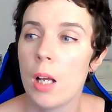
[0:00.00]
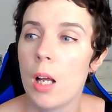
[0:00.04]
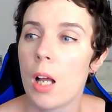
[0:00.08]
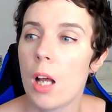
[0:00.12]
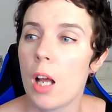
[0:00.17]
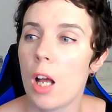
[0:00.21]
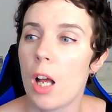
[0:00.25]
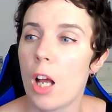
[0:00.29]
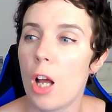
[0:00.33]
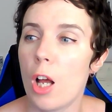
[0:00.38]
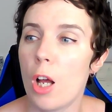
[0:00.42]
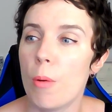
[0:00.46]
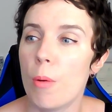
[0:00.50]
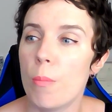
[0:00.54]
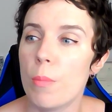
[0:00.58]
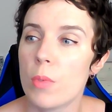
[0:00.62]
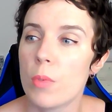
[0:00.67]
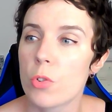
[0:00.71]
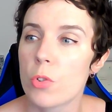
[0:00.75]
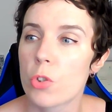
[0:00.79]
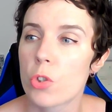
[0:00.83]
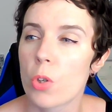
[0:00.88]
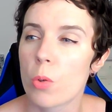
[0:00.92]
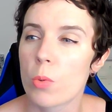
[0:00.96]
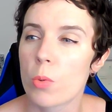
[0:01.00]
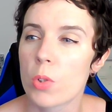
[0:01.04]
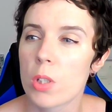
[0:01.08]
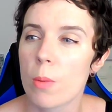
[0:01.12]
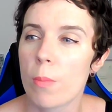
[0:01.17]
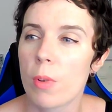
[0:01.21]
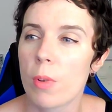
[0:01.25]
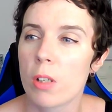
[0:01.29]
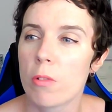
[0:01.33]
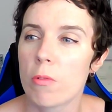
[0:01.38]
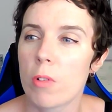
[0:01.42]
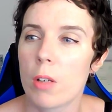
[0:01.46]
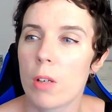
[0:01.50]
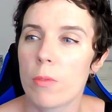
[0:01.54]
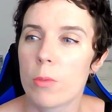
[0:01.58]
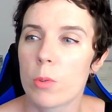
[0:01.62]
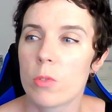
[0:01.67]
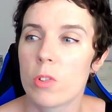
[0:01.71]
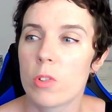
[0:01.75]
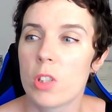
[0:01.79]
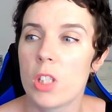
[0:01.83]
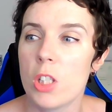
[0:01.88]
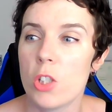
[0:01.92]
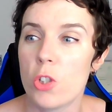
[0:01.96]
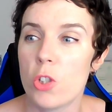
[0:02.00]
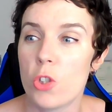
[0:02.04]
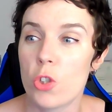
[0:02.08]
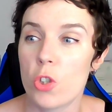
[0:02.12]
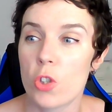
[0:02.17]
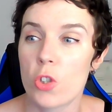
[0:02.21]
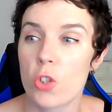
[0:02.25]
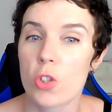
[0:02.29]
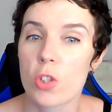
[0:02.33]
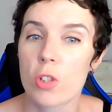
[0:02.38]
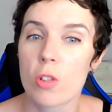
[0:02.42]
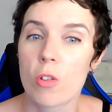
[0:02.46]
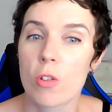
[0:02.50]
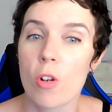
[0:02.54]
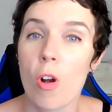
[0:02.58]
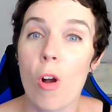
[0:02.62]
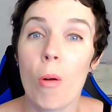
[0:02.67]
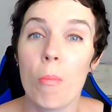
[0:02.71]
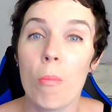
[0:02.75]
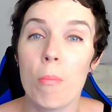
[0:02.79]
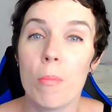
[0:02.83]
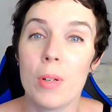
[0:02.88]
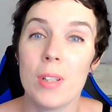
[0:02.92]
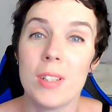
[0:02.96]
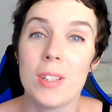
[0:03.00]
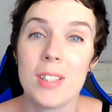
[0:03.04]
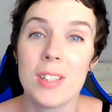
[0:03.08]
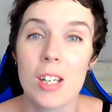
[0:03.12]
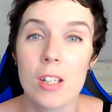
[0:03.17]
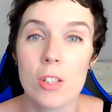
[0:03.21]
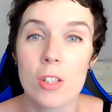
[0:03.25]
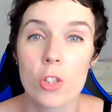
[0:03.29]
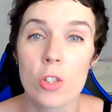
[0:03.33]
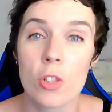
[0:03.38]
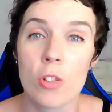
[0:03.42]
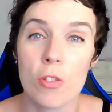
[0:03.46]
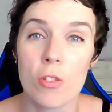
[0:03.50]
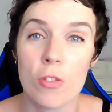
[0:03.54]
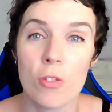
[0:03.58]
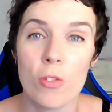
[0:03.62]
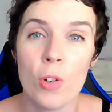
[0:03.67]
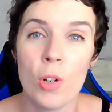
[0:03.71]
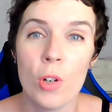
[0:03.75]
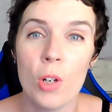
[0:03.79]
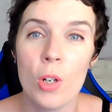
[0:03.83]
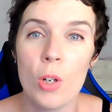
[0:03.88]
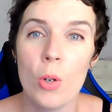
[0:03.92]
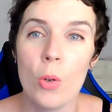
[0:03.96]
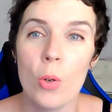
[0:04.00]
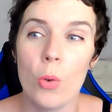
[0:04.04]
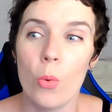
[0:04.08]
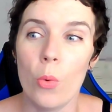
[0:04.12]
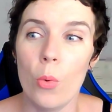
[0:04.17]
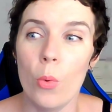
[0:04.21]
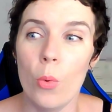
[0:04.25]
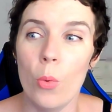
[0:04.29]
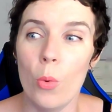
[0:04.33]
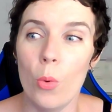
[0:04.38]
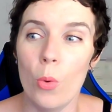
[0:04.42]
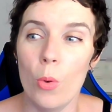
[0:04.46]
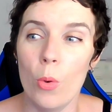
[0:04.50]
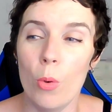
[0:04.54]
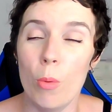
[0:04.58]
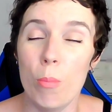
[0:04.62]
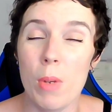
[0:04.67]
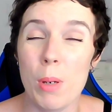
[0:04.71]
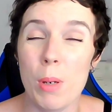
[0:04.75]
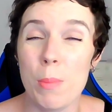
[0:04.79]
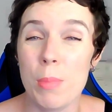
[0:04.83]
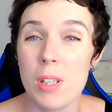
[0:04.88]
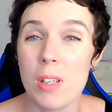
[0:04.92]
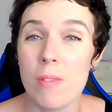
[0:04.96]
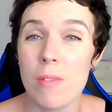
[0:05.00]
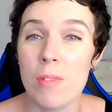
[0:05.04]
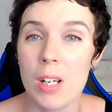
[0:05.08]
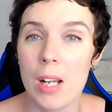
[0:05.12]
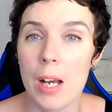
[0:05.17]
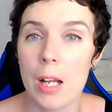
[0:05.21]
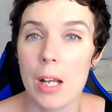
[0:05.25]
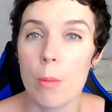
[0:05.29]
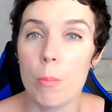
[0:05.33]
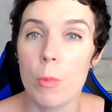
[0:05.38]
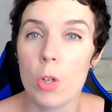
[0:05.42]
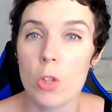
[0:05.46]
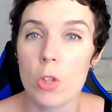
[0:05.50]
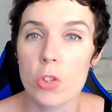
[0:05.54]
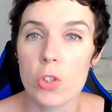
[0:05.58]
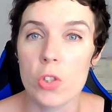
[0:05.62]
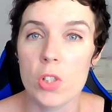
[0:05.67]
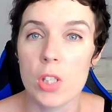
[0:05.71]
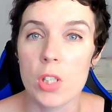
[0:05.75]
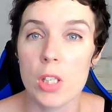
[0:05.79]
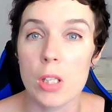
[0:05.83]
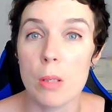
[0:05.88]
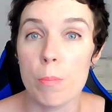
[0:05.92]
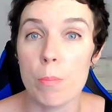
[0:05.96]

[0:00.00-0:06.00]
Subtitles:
So sibling rivalry is just competition or maybe even animosity